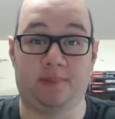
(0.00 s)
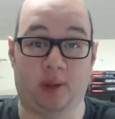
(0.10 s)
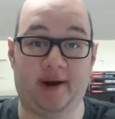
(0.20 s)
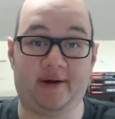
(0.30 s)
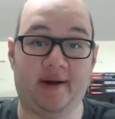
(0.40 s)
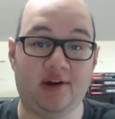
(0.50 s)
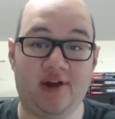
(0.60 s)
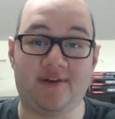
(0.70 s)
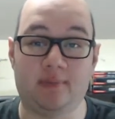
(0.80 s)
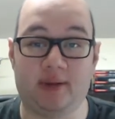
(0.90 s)
player and
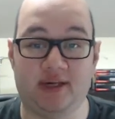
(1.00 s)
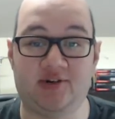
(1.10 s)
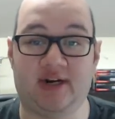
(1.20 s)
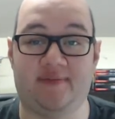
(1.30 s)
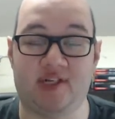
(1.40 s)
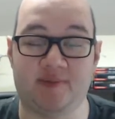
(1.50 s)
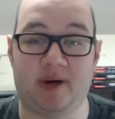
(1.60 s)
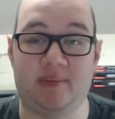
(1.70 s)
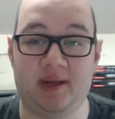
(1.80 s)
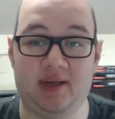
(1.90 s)
you haven't played Dragon of
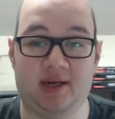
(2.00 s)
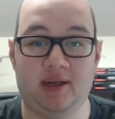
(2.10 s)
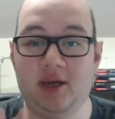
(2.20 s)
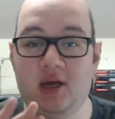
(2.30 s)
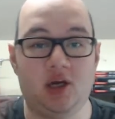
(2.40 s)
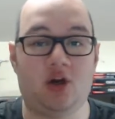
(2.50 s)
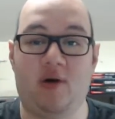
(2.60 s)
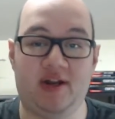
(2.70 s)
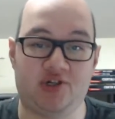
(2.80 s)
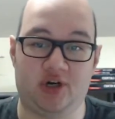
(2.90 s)
Icespire Peak yet,
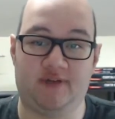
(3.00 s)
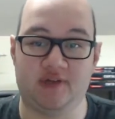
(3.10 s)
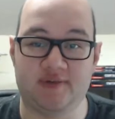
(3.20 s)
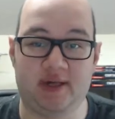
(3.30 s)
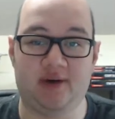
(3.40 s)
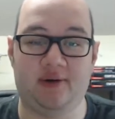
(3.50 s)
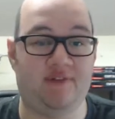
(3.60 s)
go ahead and shut off this video.